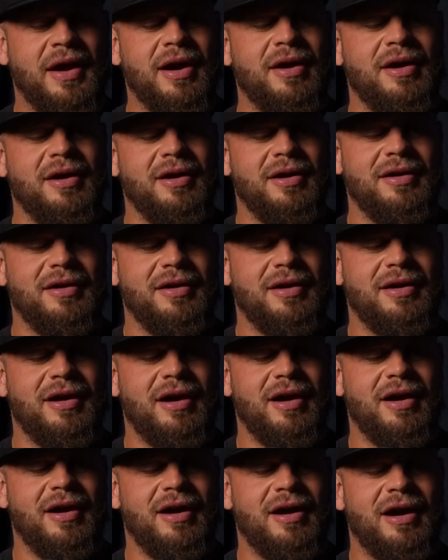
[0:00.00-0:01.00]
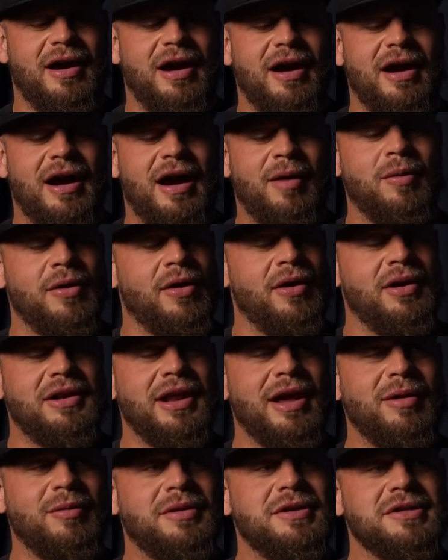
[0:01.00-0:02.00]
I went on a
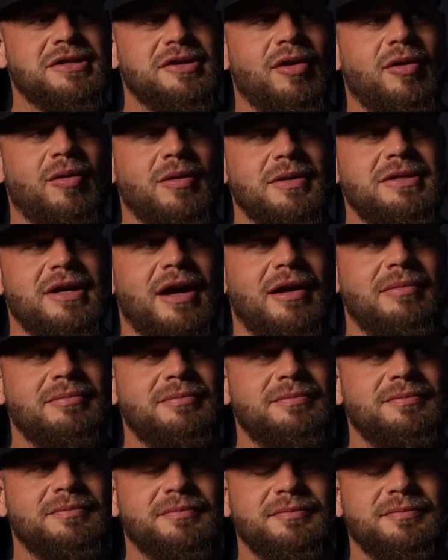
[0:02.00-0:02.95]
date with this girl one time.